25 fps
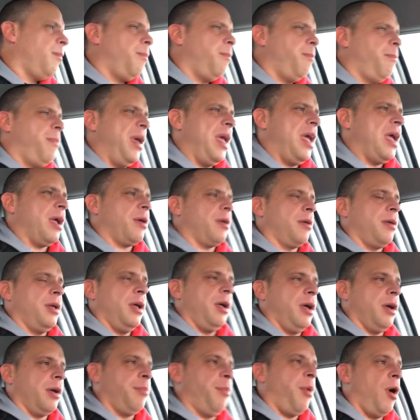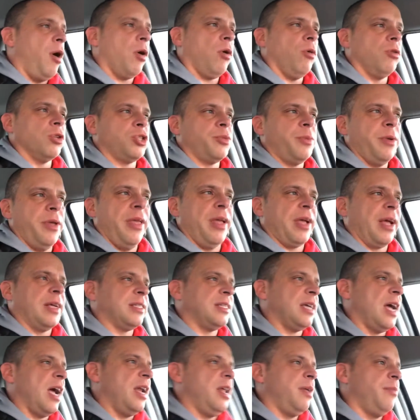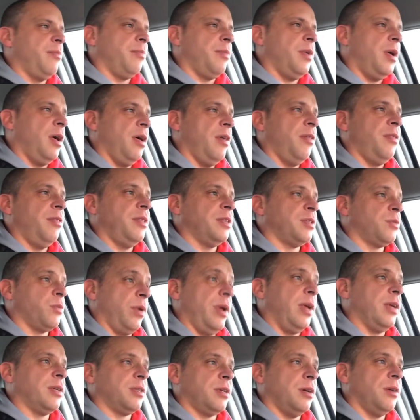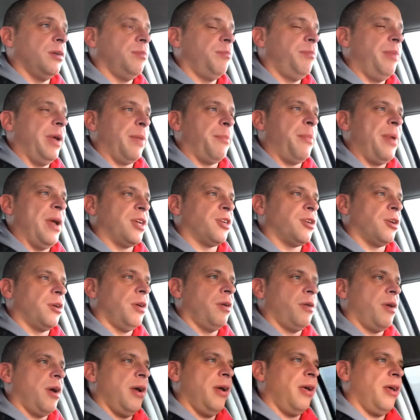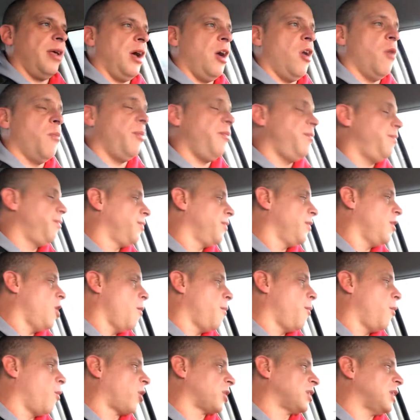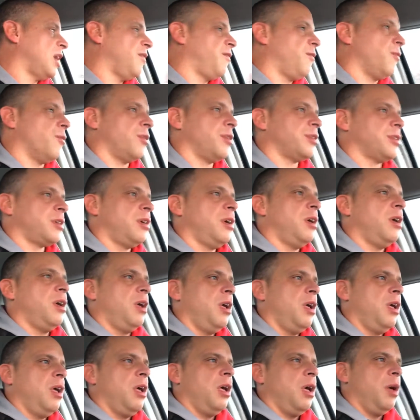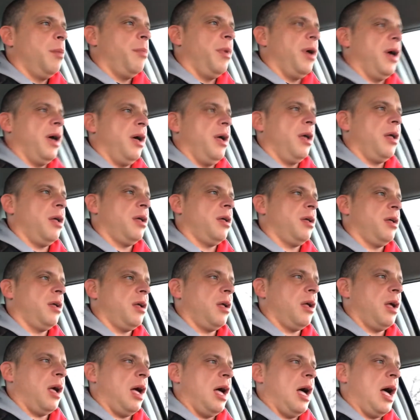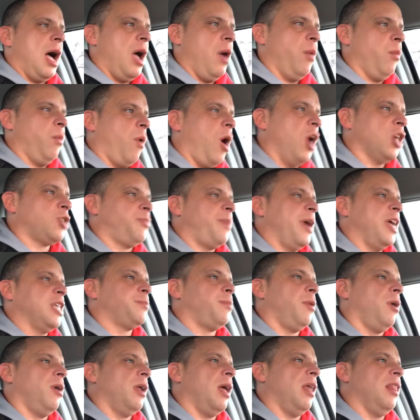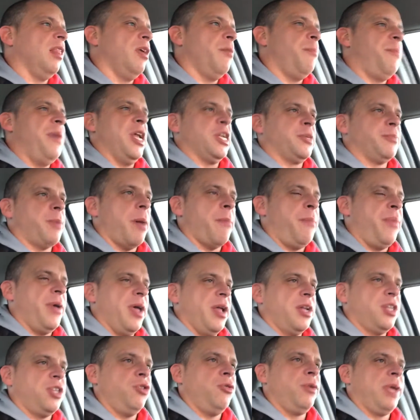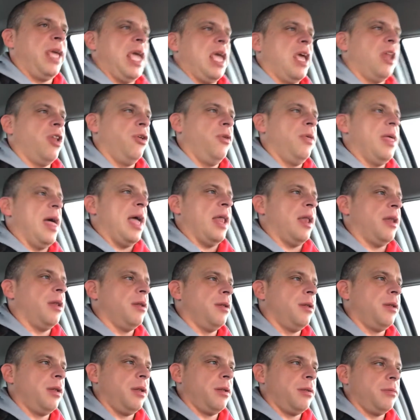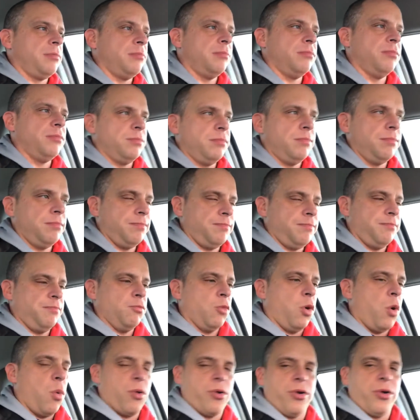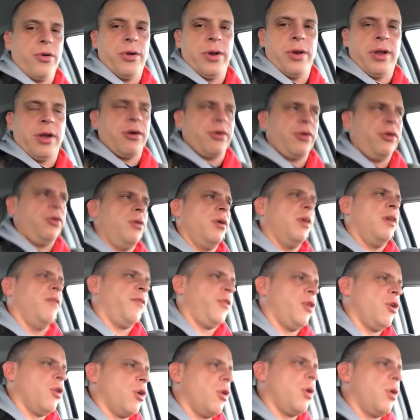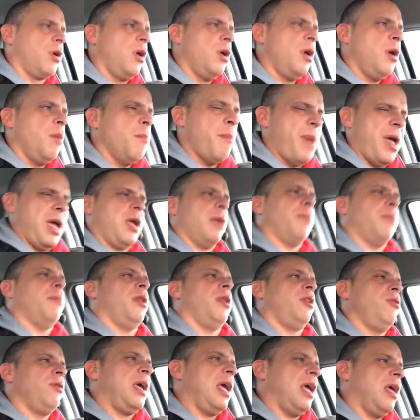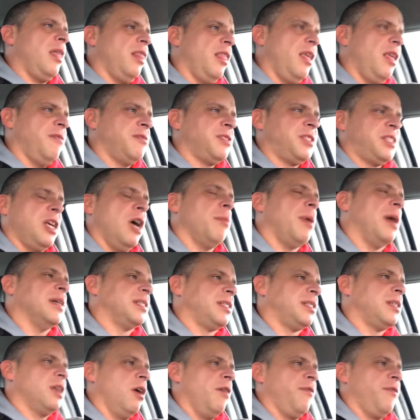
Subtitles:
Big Paul Goldschmidt, they got signed him this week, so big picture, right? I hope it works out for us. But I watch baseball and I live pitch by pitch. You can't do that in what we're doing here. If you're making money, you can't live cell by cell.